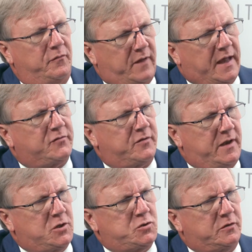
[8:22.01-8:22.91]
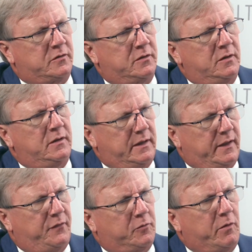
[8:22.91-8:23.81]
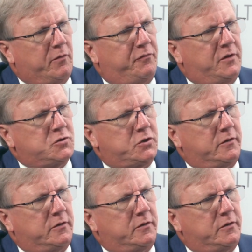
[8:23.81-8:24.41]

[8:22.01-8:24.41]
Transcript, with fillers: vaccination in the grower-finisher